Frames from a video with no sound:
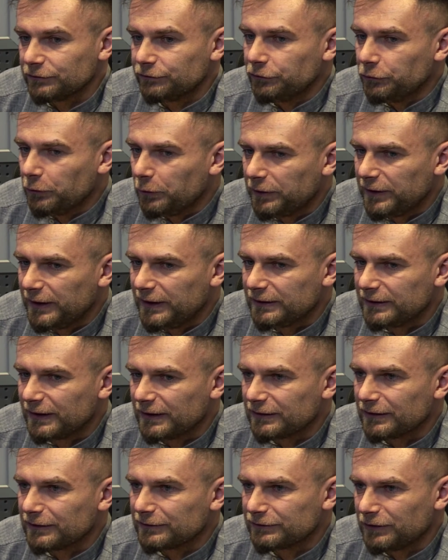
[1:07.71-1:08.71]
Do you think
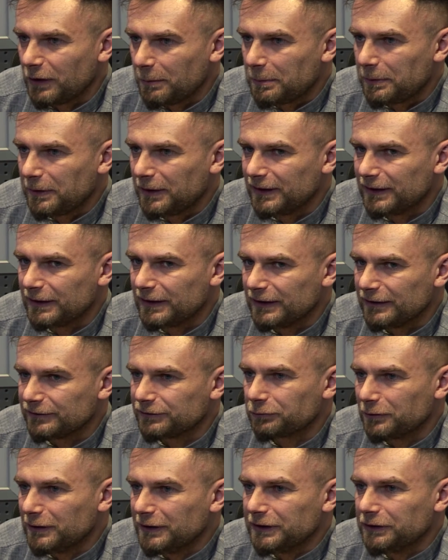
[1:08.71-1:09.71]
that something
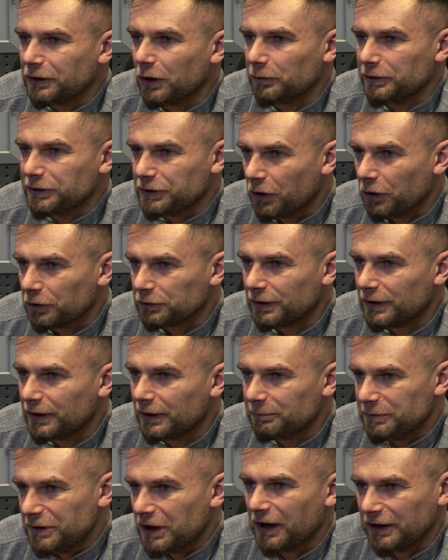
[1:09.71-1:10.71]
is really going on
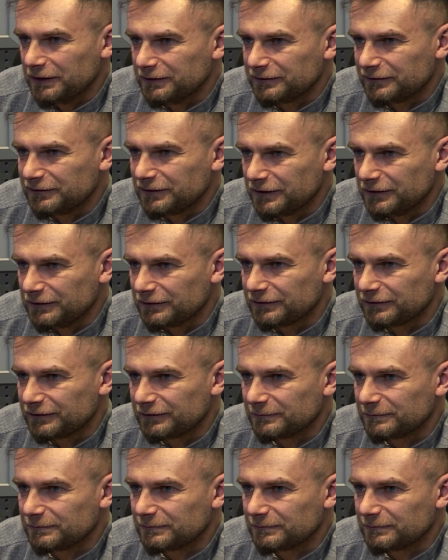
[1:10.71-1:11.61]
behind the scenes?